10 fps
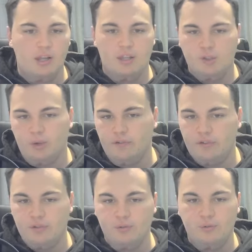12
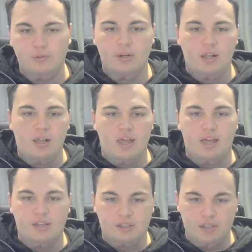and 2,
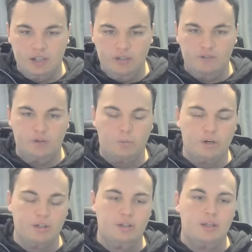and 11 and
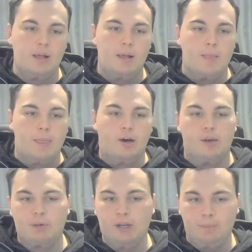1. I
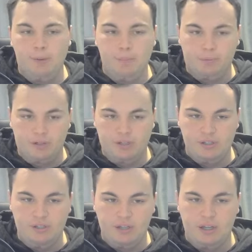am going to be
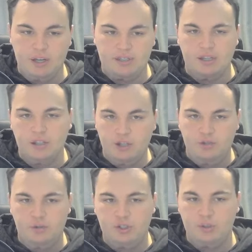predicting Asael
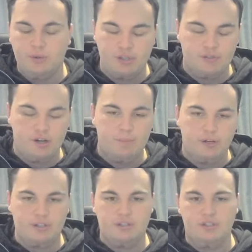Adjoudj to win this fight by
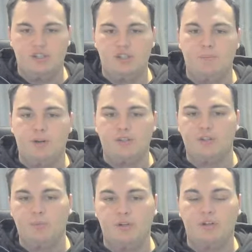decision, but I did
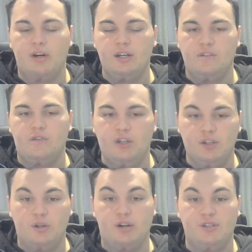want to kind of let
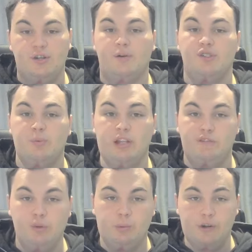you guys know as well if
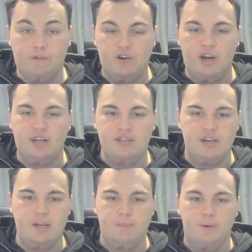you want to find
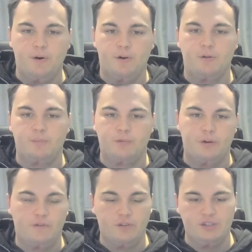tape on Bruno
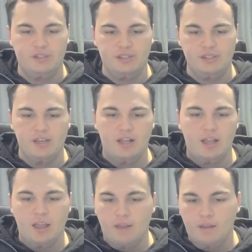Fontiers,
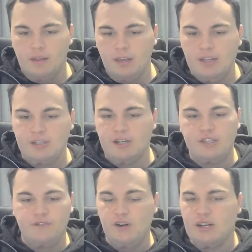he does
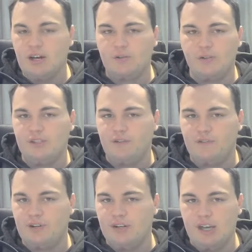fight under a
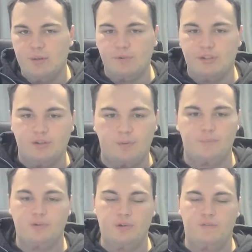different name. It's not
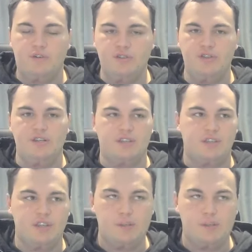Bruno Fontiers. I think it's